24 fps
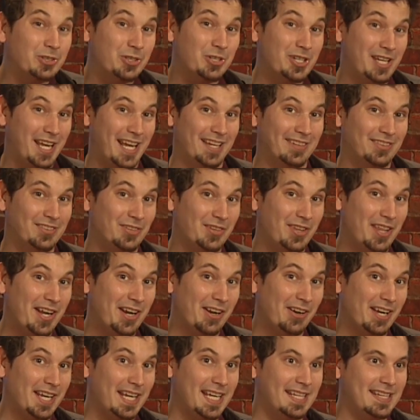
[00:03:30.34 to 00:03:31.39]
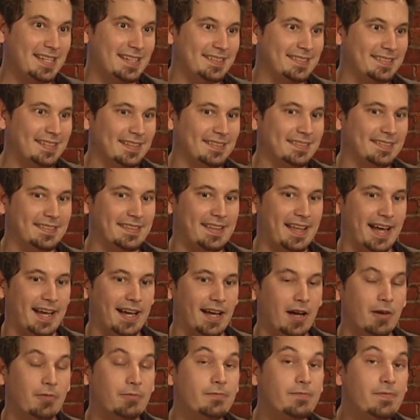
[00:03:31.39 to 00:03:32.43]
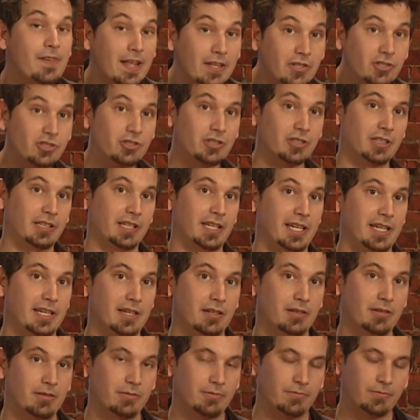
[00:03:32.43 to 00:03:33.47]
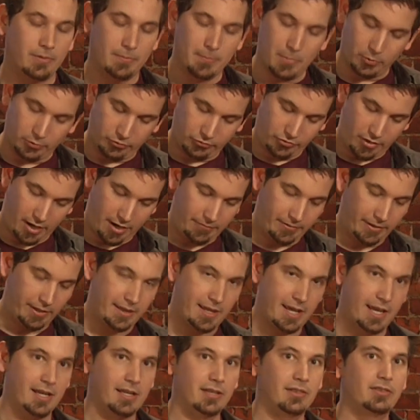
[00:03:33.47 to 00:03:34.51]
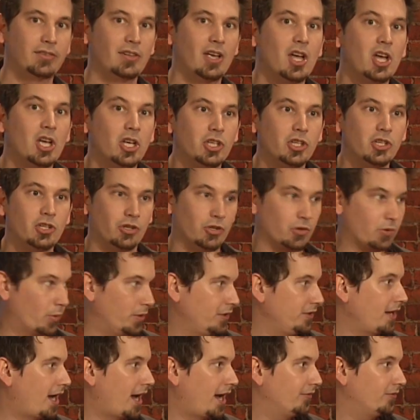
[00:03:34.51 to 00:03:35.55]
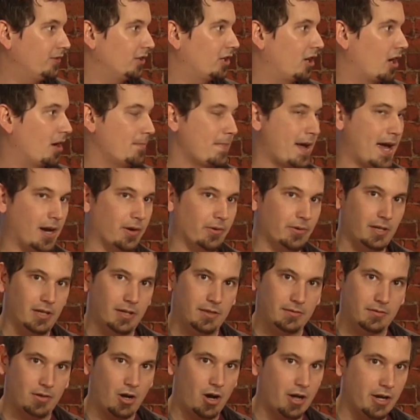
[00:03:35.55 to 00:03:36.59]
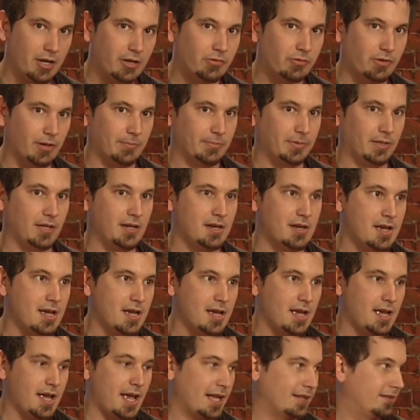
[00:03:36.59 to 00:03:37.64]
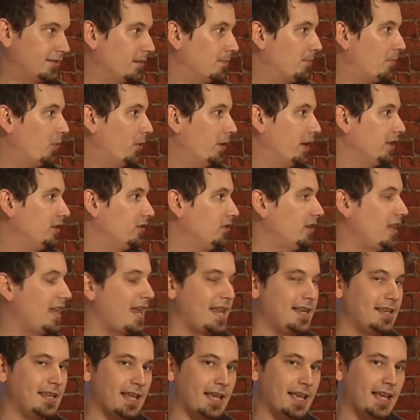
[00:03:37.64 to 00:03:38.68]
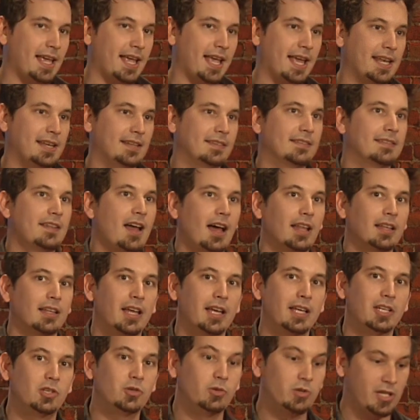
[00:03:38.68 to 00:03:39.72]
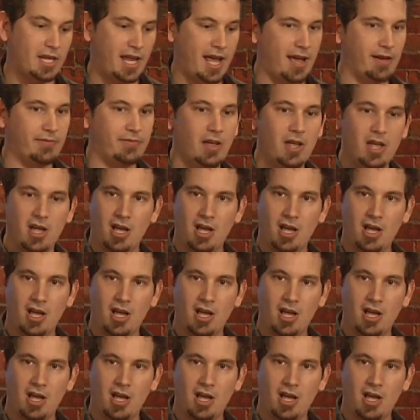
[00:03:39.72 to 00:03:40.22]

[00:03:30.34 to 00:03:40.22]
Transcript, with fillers: good answer there in the sense that eventually, for most traffic that is, you're going to have to come out unencrypted yeah. at some point. And, do, and, and it's not like you could have